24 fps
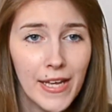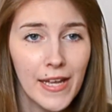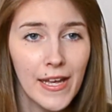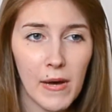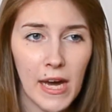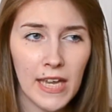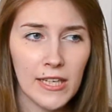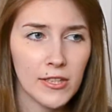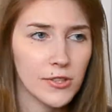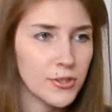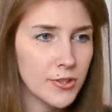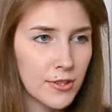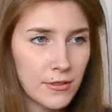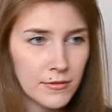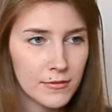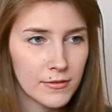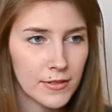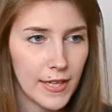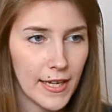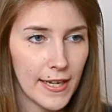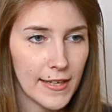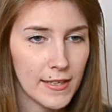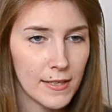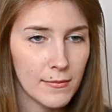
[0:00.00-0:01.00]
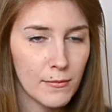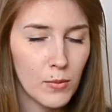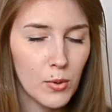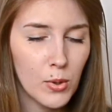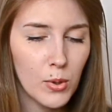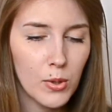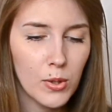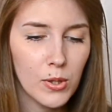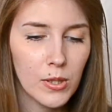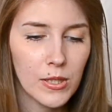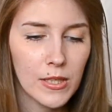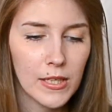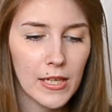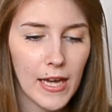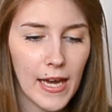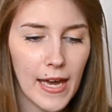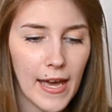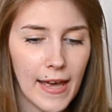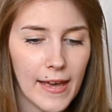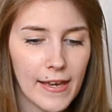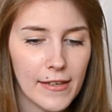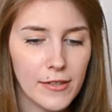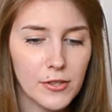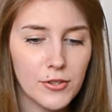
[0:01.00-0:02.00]
I don't anymore.
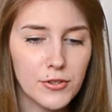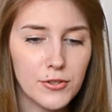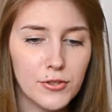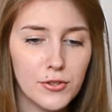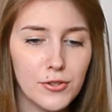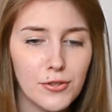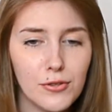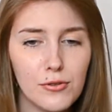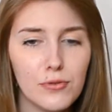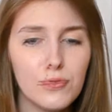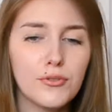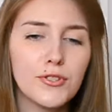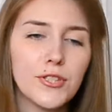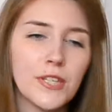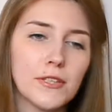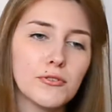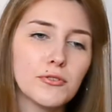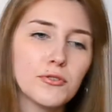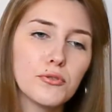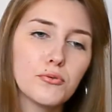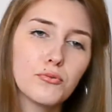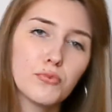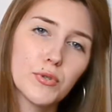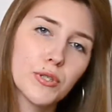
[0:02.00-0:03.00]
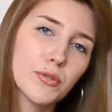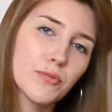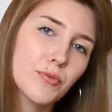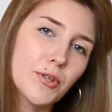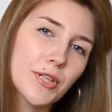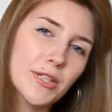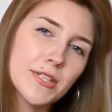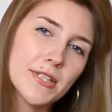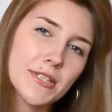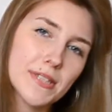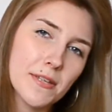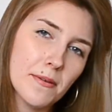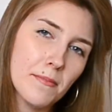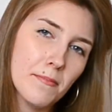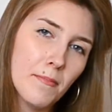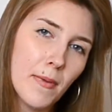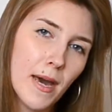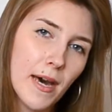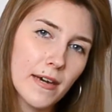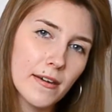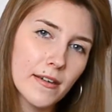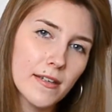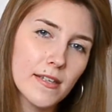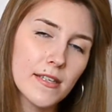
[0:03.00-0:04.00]
I do tend to reread some
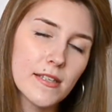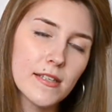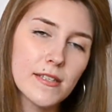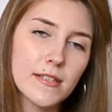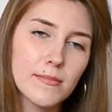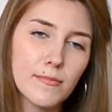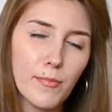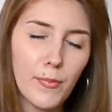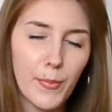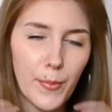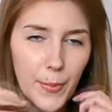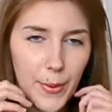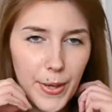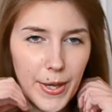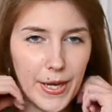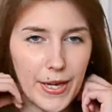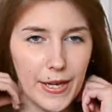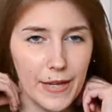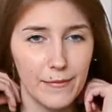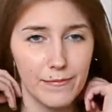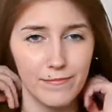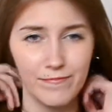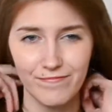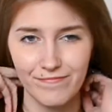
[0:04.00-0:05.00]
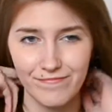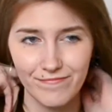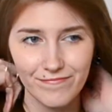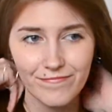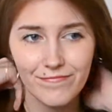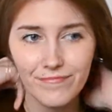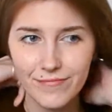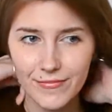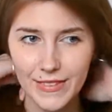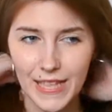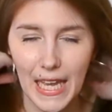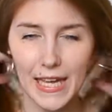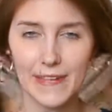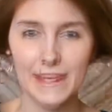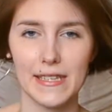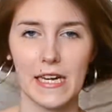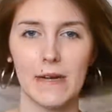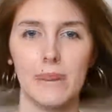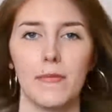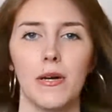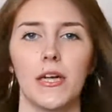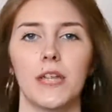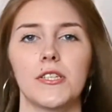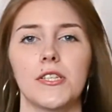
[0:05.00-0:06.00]
mangas, but not
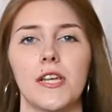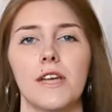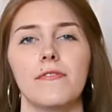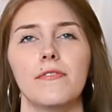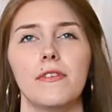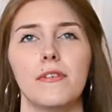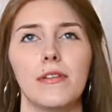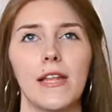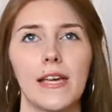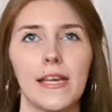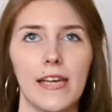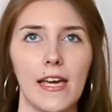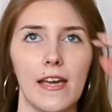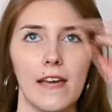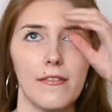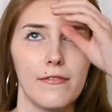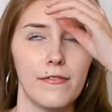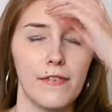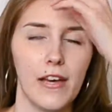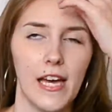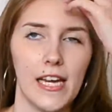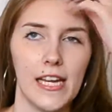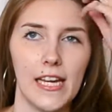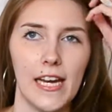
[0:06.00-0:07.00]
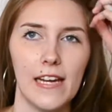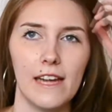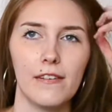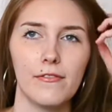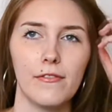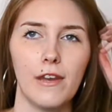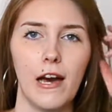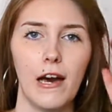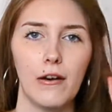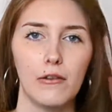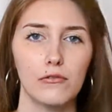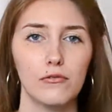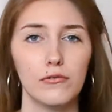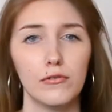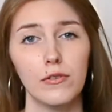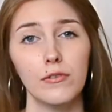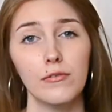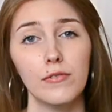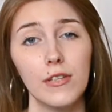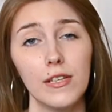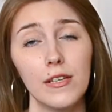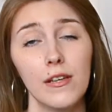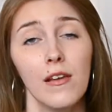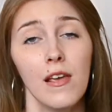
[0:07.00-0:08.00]
that much. I feel like I've kind of
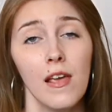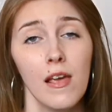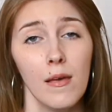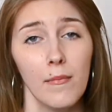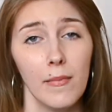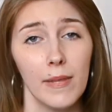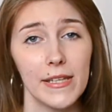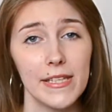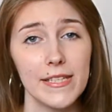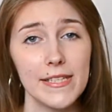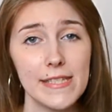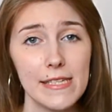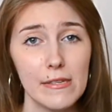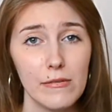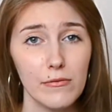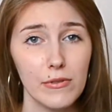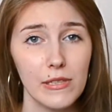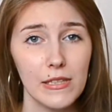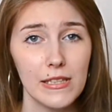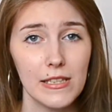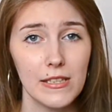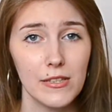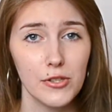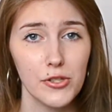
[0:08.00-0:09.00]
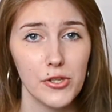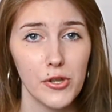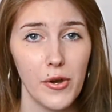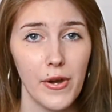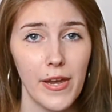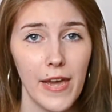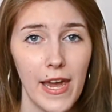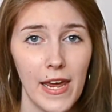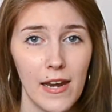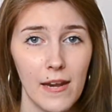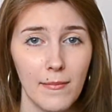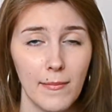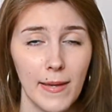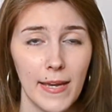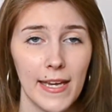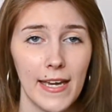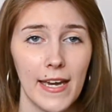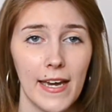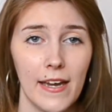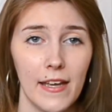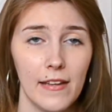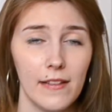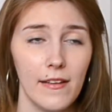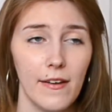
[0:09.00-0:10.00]
outgrown it, but I still really enjoy anime.
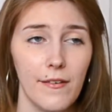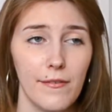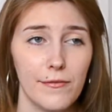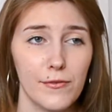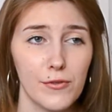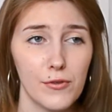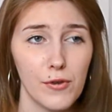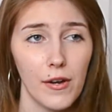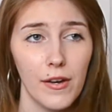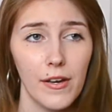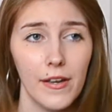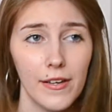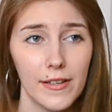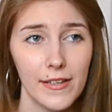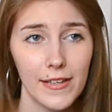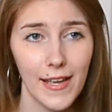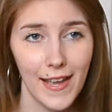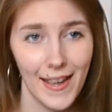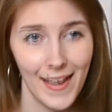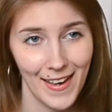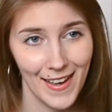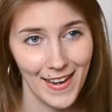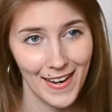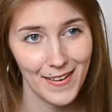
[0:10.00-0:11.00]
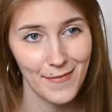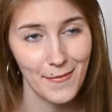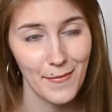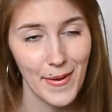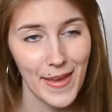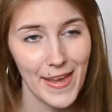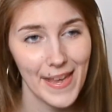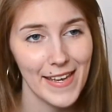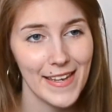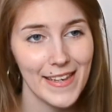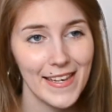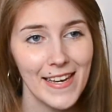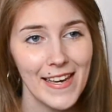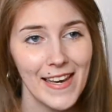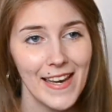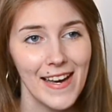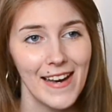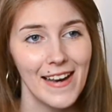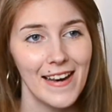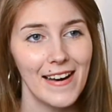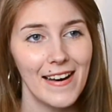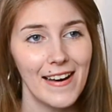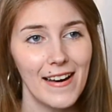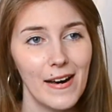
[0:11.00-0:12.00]
I love drawing anime
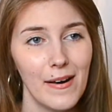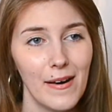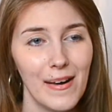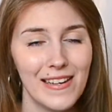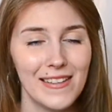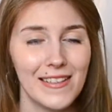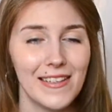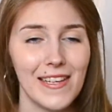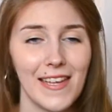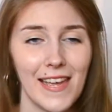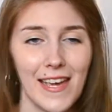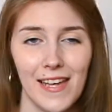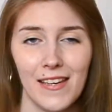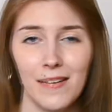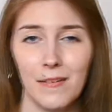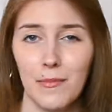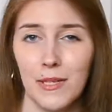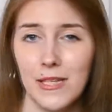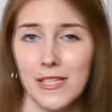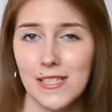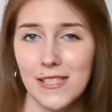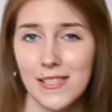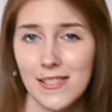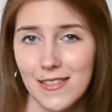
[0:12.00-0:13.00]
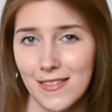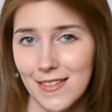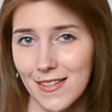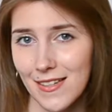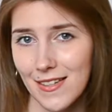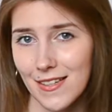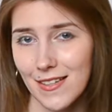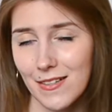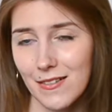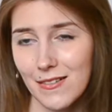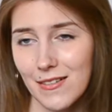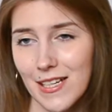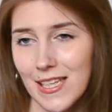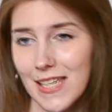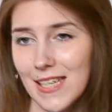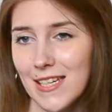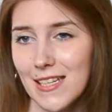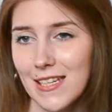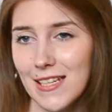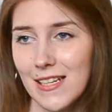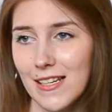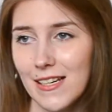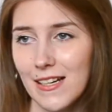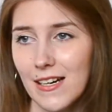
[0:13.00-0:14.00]
and the anime style,
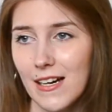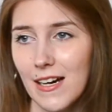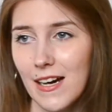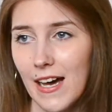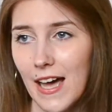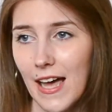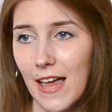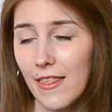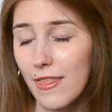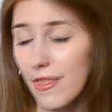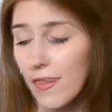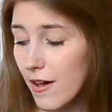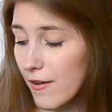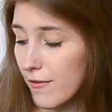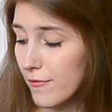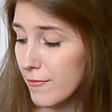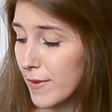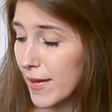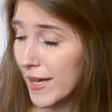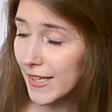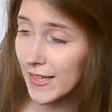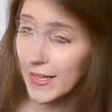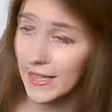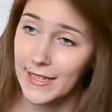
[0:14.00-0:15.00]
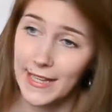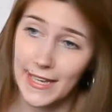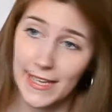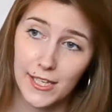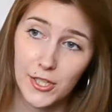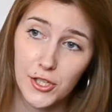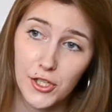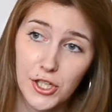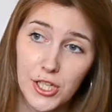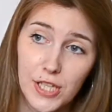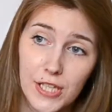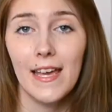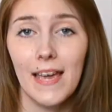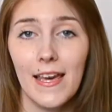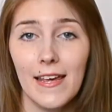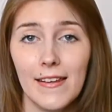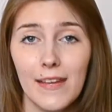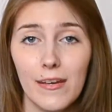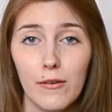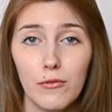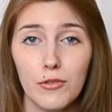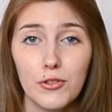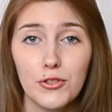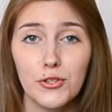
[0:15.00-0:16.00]
and I love my collection and
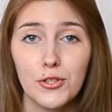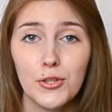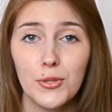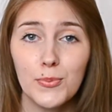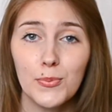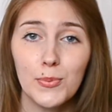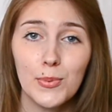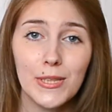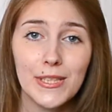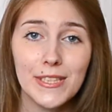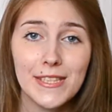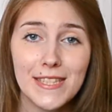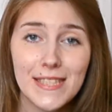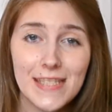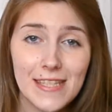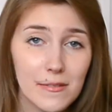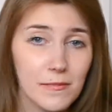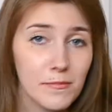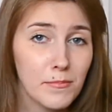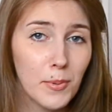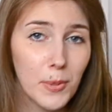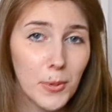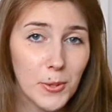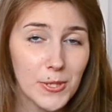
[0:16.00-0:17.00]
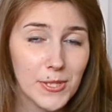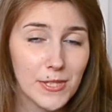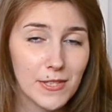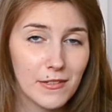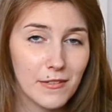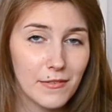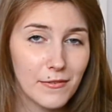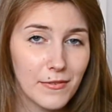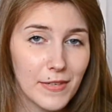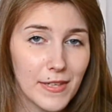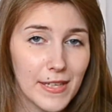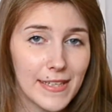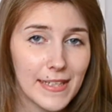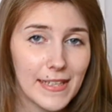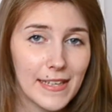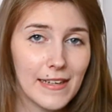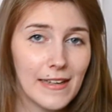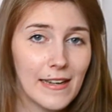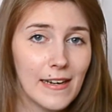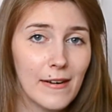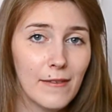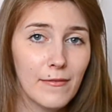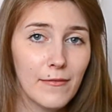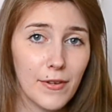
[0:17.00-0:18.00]
I want to complete some parts of it
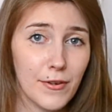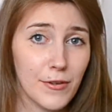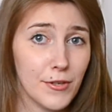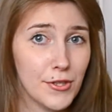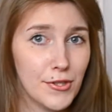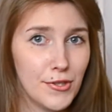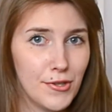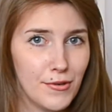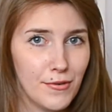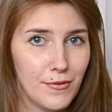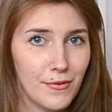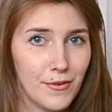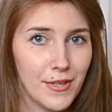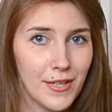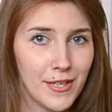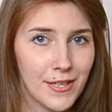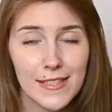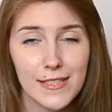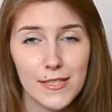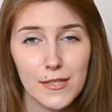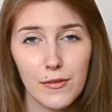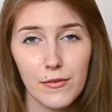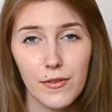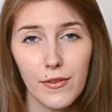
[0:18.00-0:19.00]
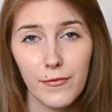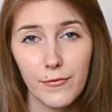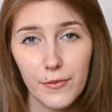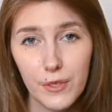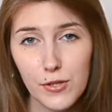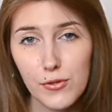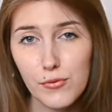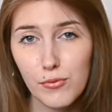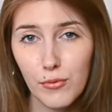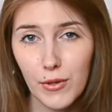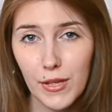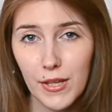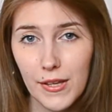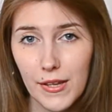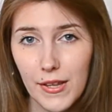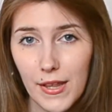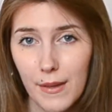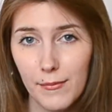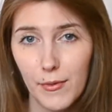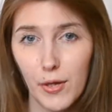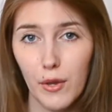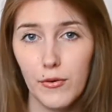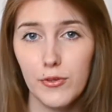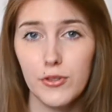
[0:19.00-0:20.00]
very soon. So the first one that
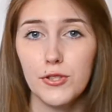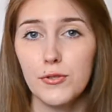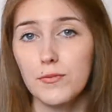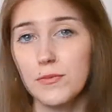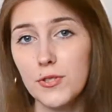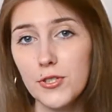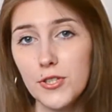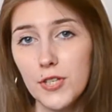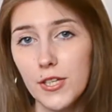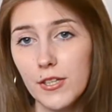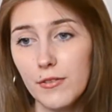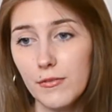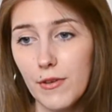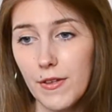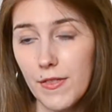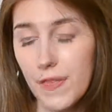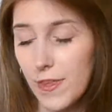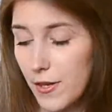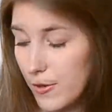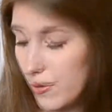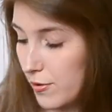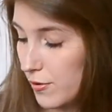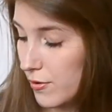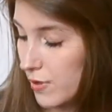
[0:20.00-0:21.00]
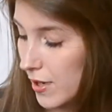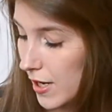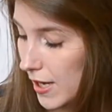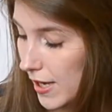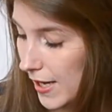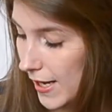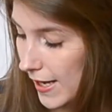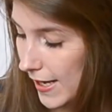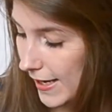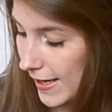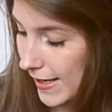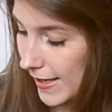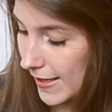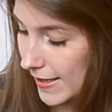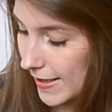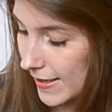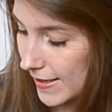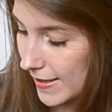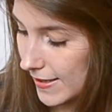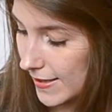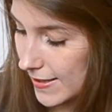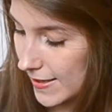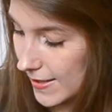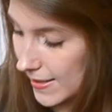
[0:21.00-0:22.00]
I'm going to be sharing with you
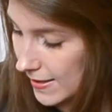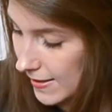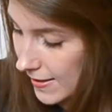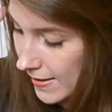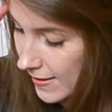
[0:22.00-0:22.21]
is...